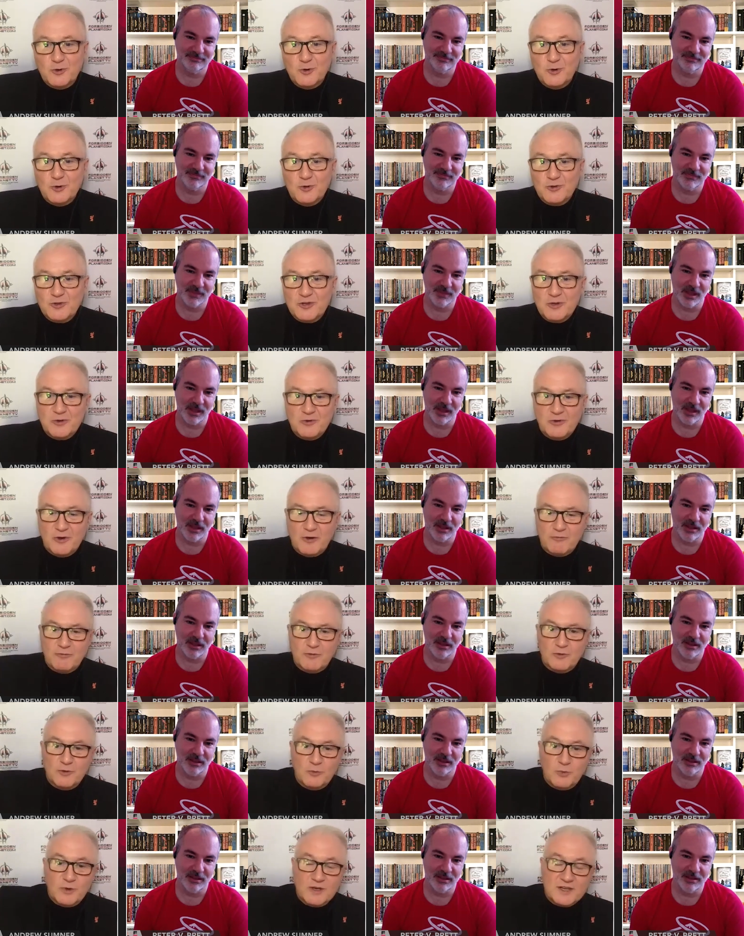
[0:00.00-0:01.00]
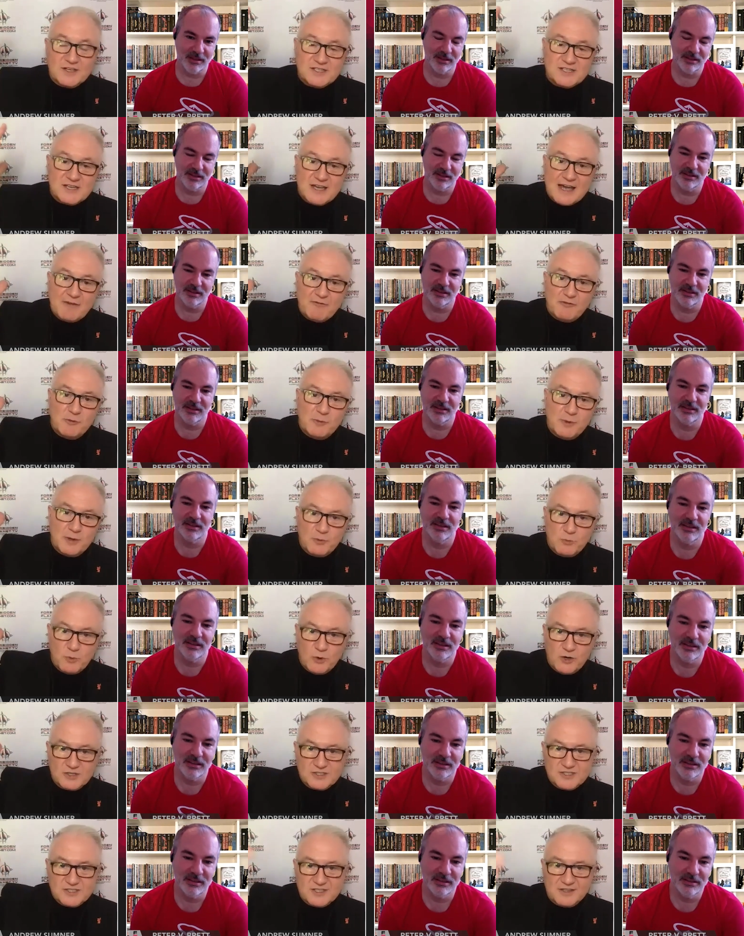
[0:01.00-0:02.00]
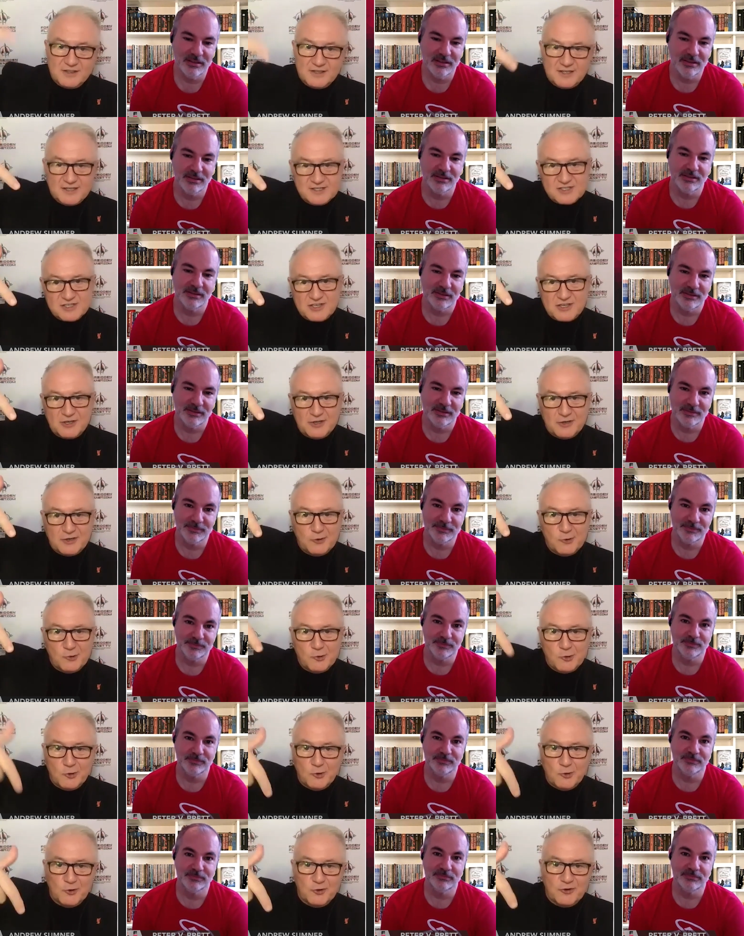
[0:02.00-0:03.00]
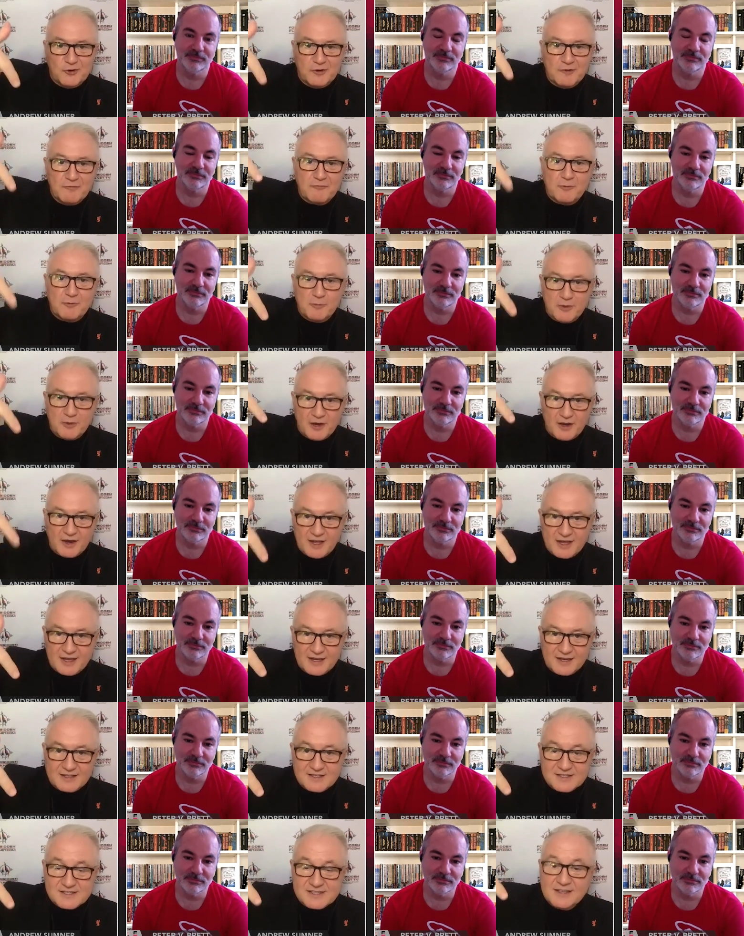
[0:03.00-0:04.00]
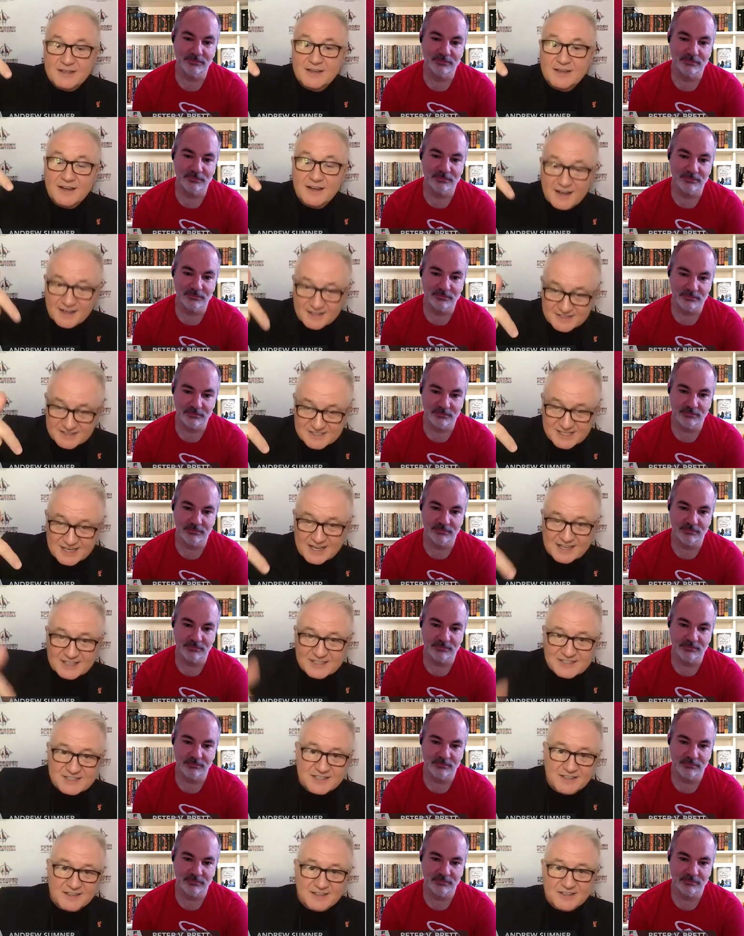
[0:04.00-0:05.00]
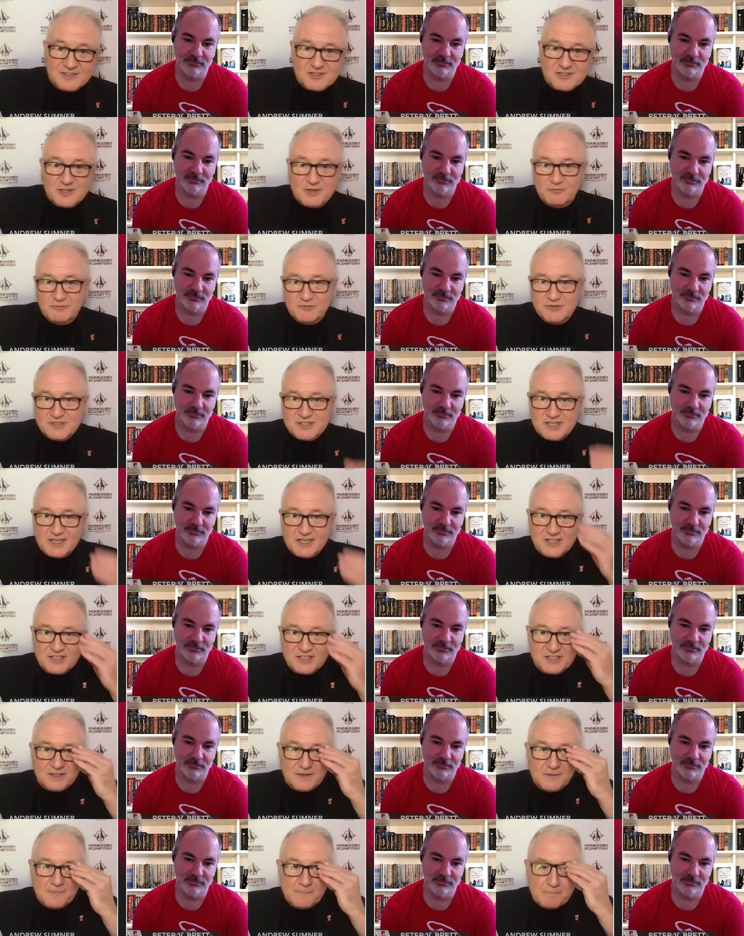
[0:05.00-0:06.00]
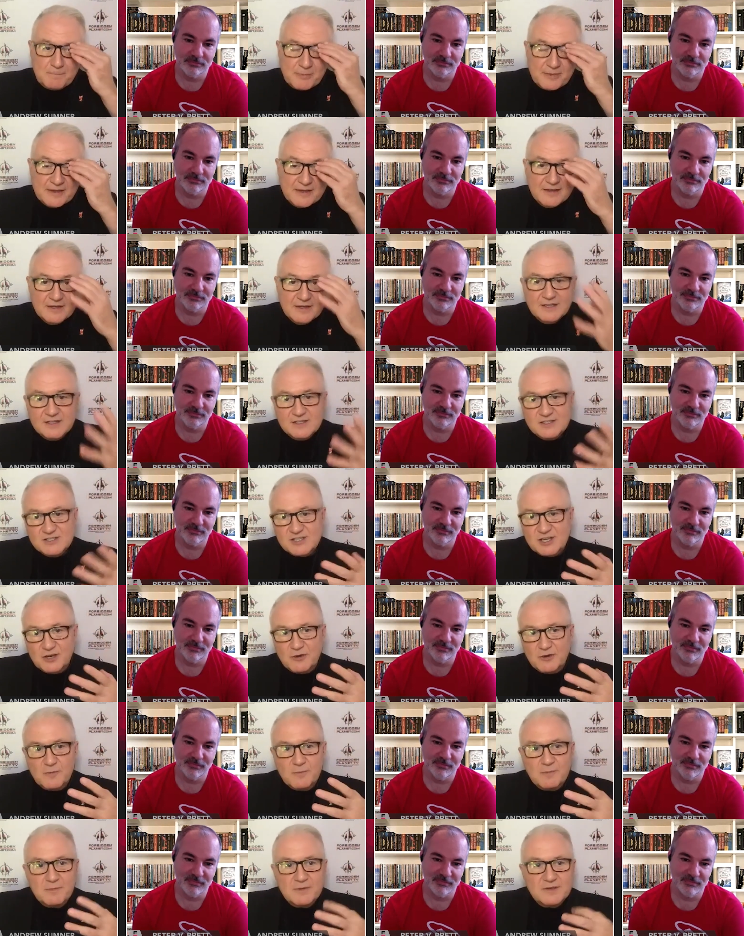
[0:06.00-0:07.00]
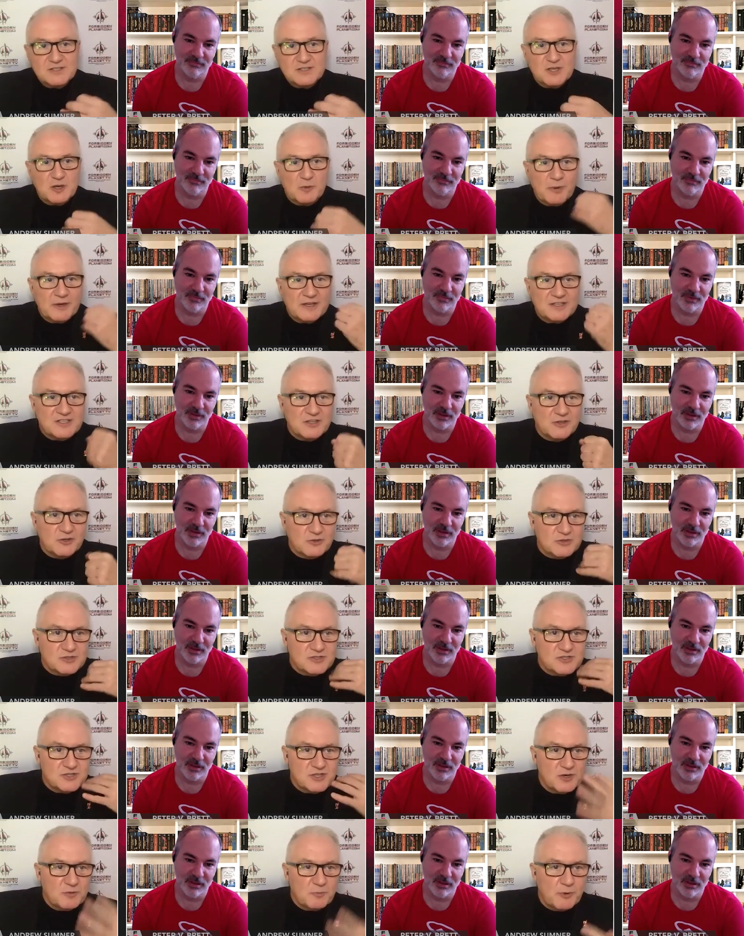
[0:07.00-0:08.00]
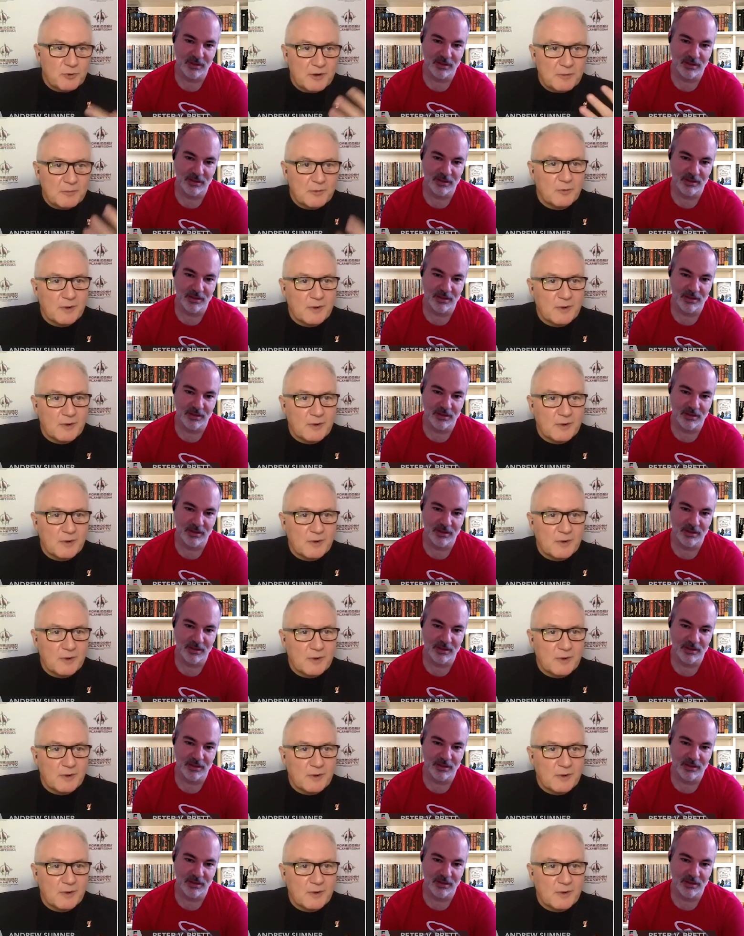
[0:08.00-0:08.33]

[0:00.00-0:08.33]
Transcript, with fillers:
Speaker 1: all new novel, which everybody watching this can order from the links attached to this conversation. So, so Peter, you're supremely